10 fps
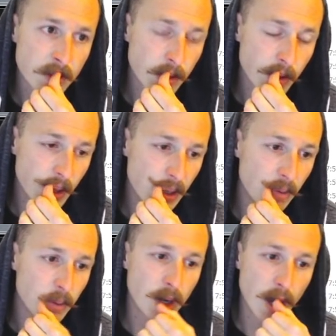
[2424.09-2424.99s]
Although I don't
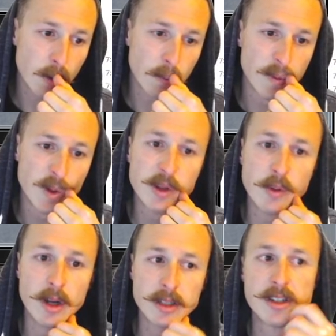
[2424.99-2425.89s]
really
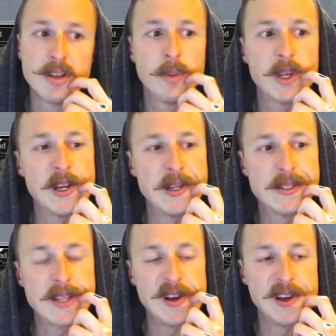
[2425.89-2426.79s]
want to because
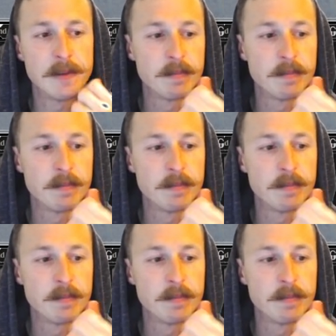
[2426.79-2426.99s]
I